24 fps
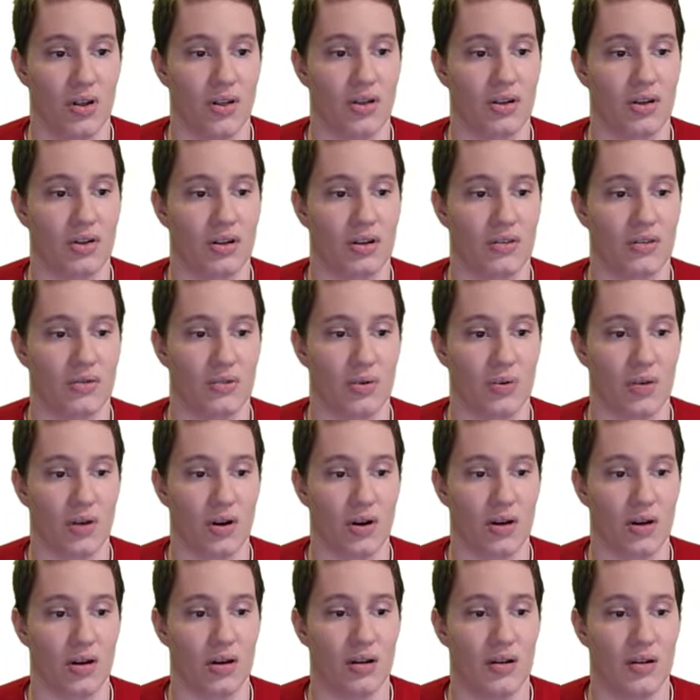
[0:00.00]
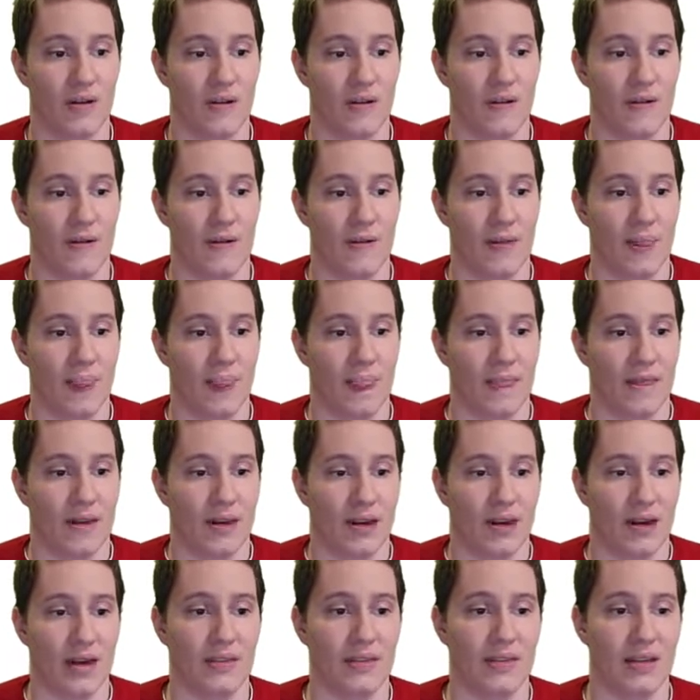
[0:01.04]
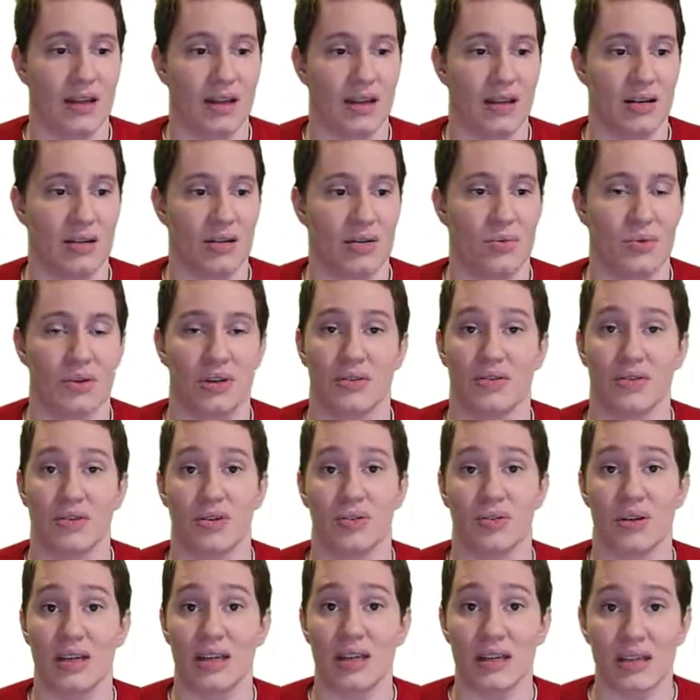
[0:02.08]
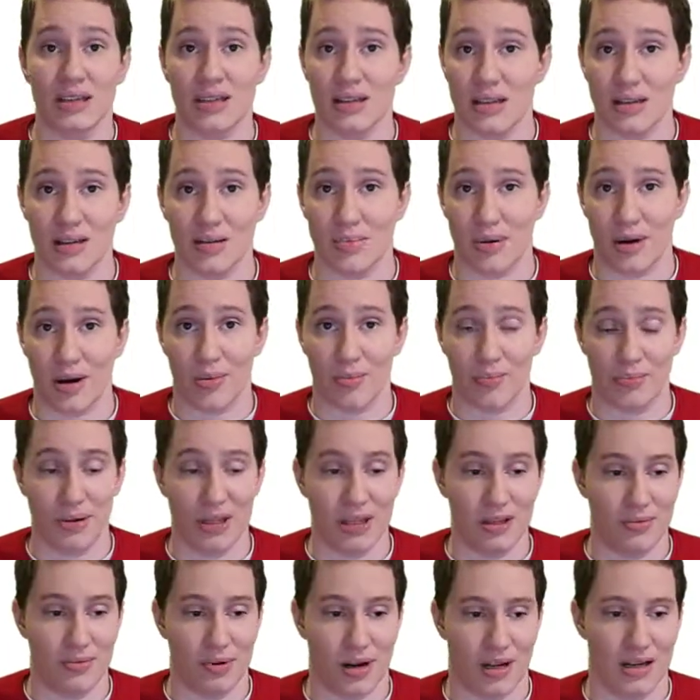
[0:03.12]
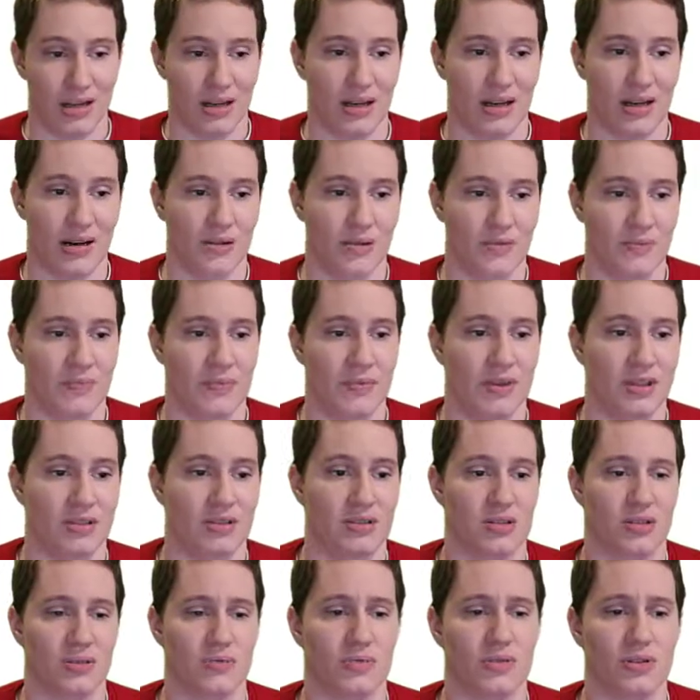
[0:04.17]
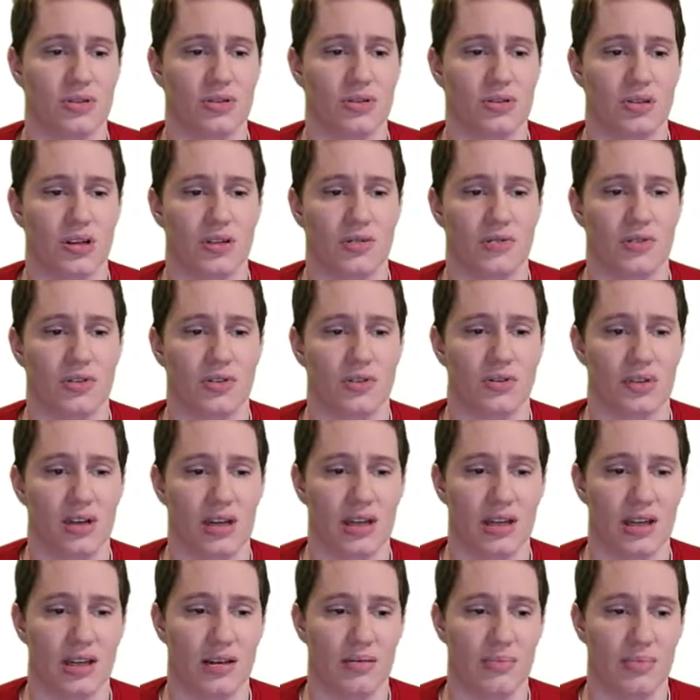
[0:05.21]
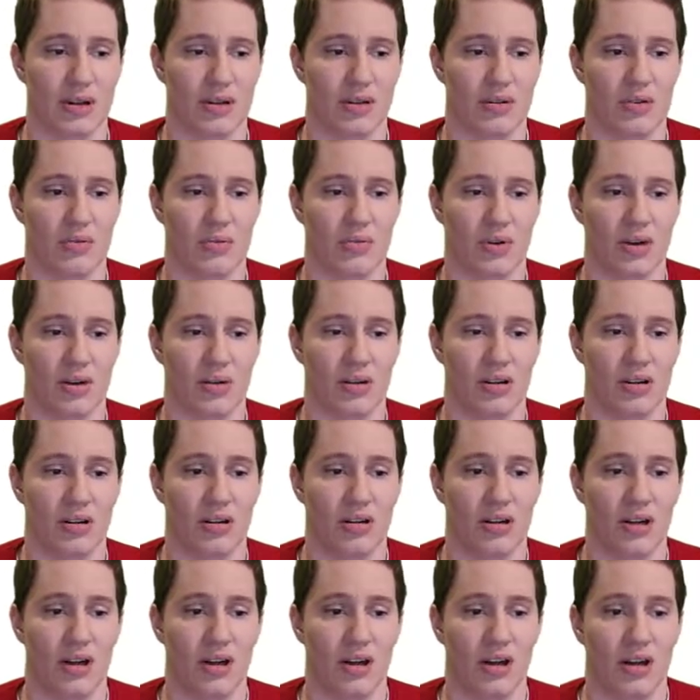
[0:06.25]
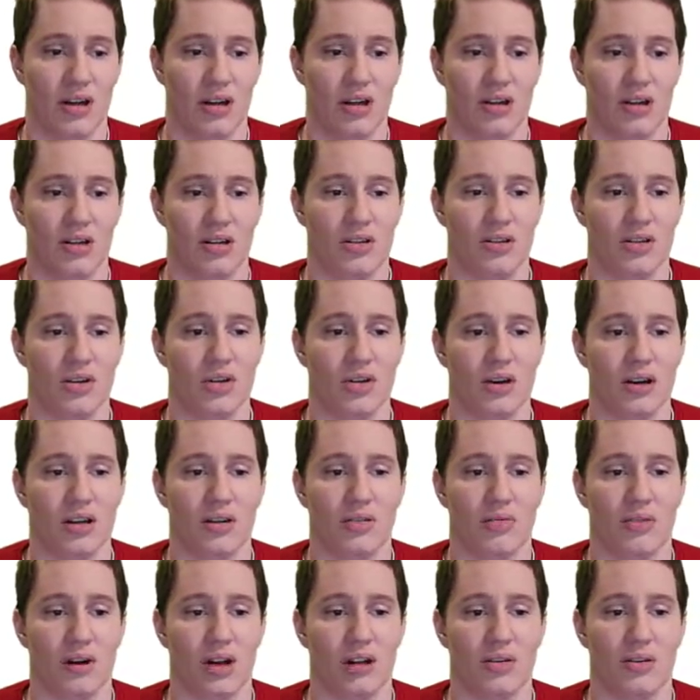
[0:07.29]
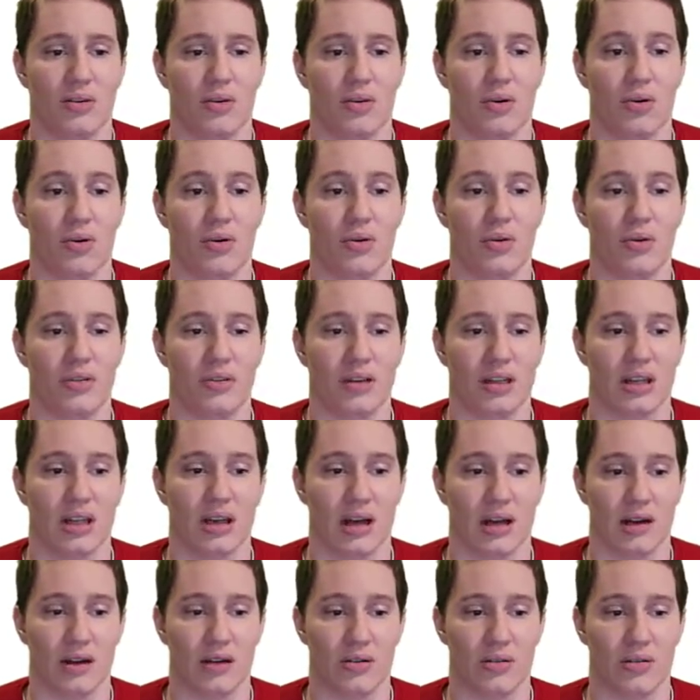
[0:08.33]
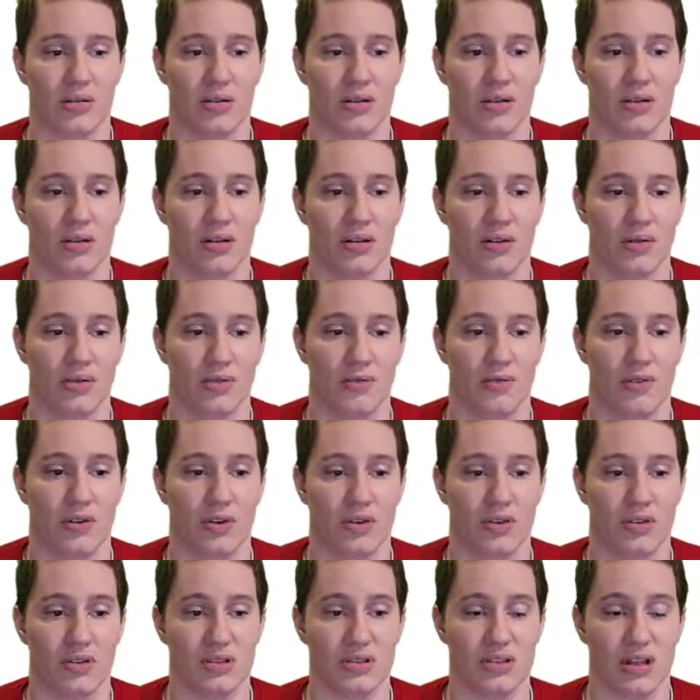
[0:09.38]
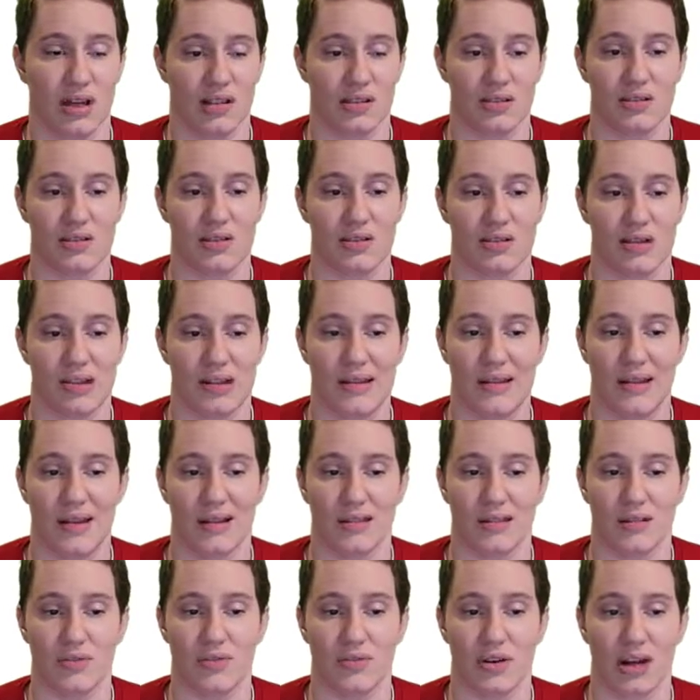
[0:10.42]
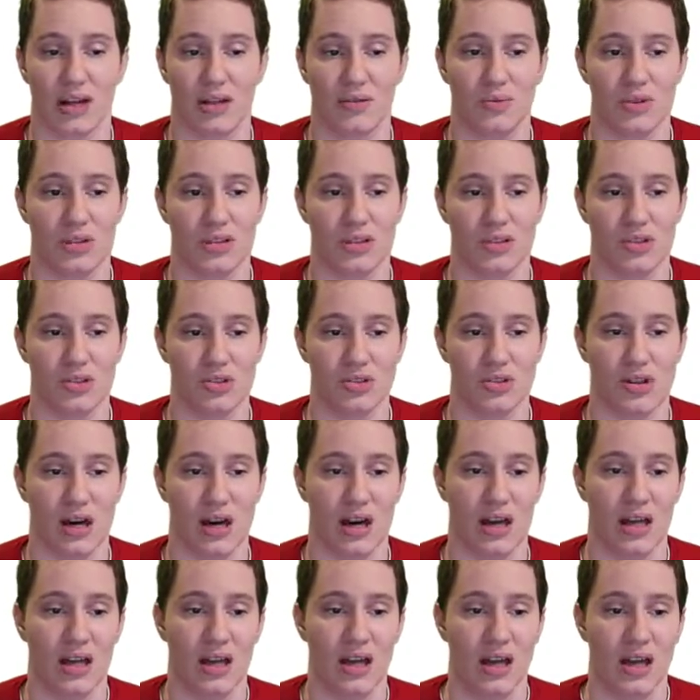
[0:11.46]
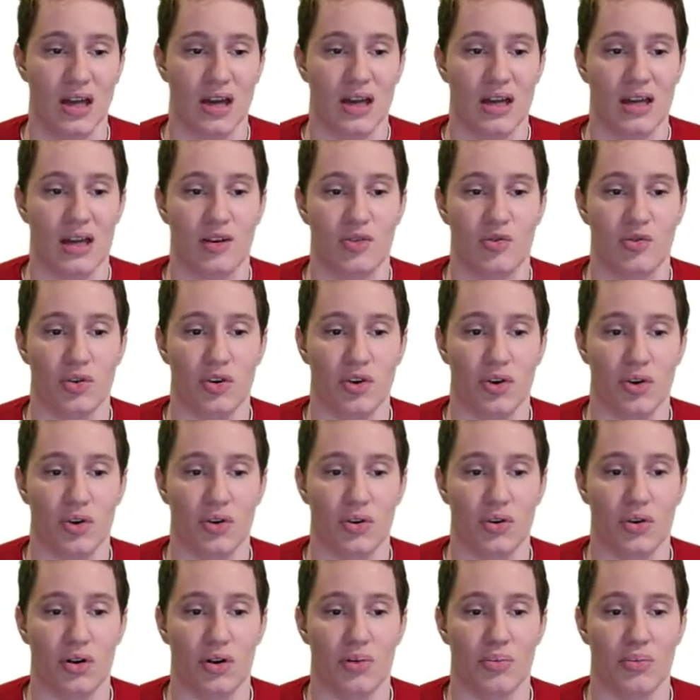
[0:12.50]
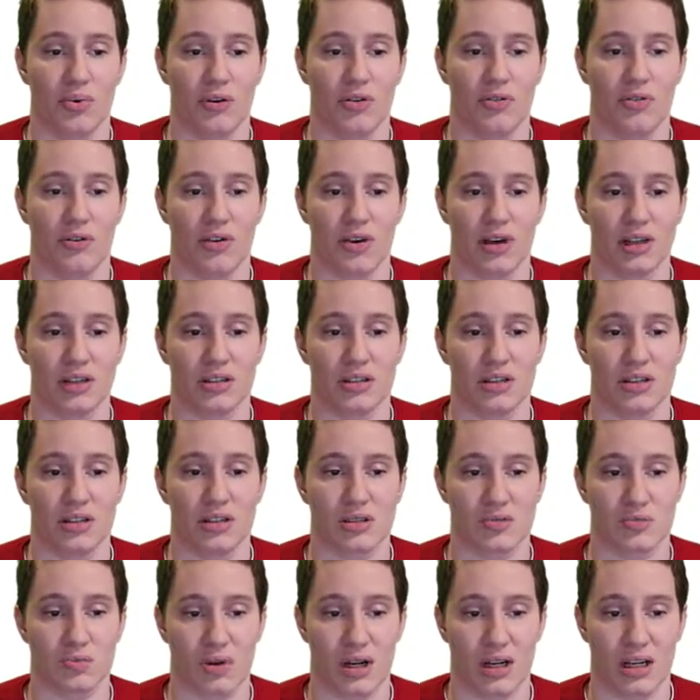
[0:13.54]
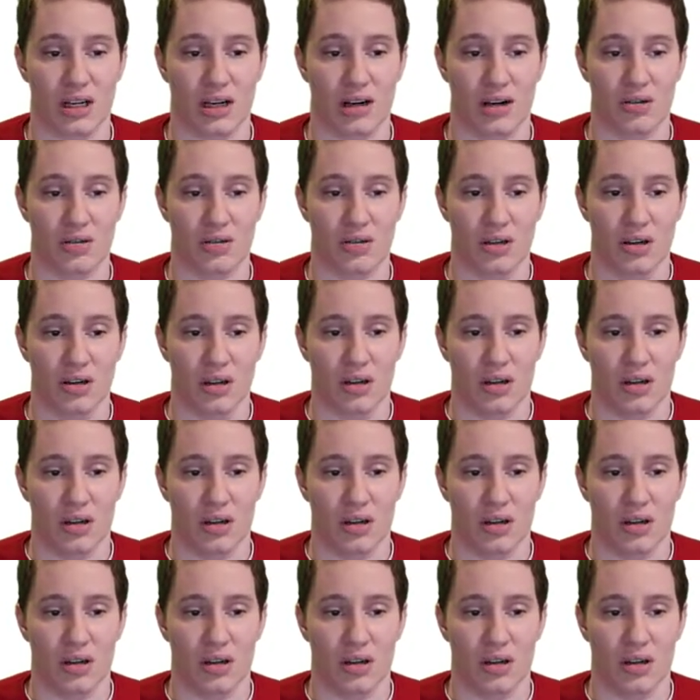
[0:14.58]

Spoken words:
34. And then we don't know anything about B right now. So if you're liking better where you go ahead and write the whole thing out first, that's fine. We can do that. If you're preferring to just write out